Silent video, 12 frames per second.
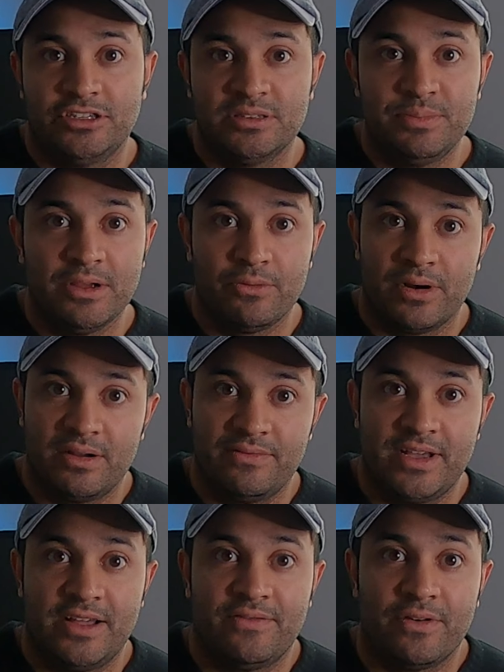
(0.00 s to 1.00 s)
Just be aware of
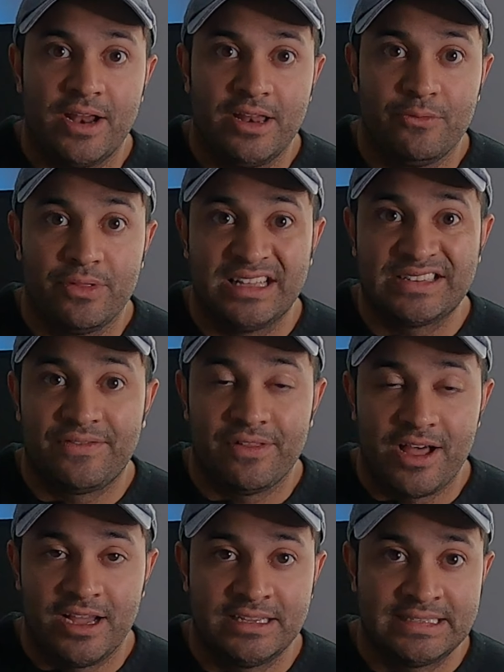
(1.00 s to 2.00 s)
that for anyone that's
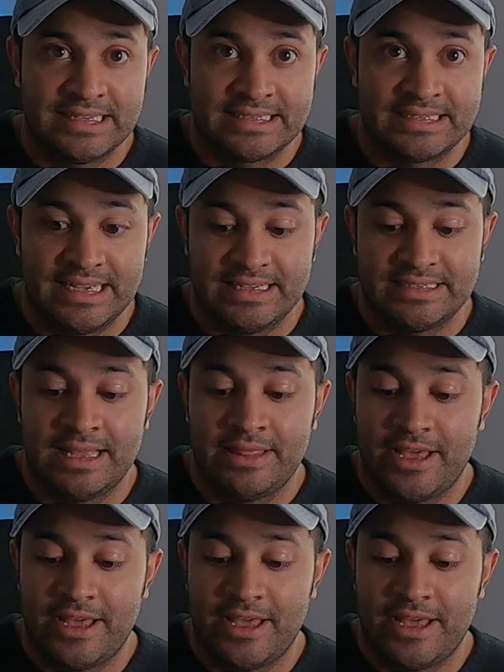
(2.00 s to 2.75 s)
flying 6S